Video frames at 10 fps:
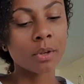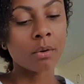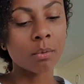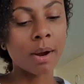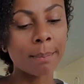
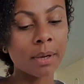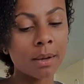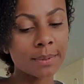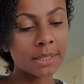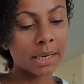wrapping
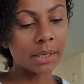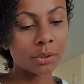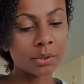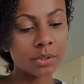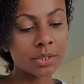up
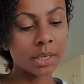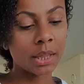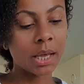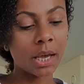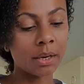cycles, and
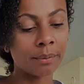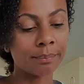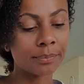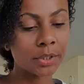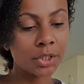
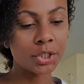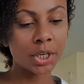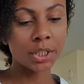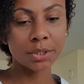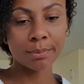then the
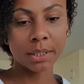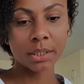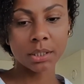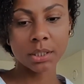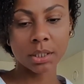
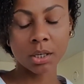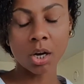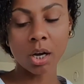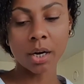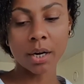Judgment
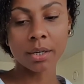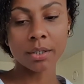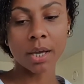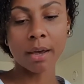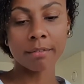card,
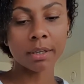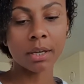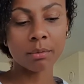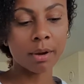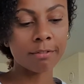having
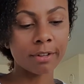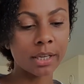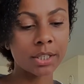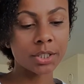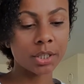that
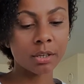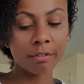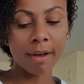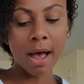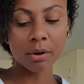revelation
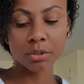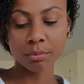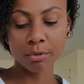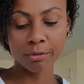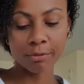of how to
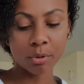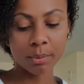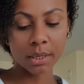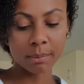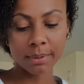move
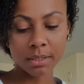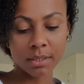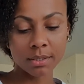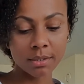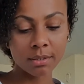forward. But
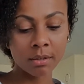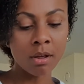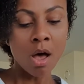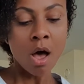there's still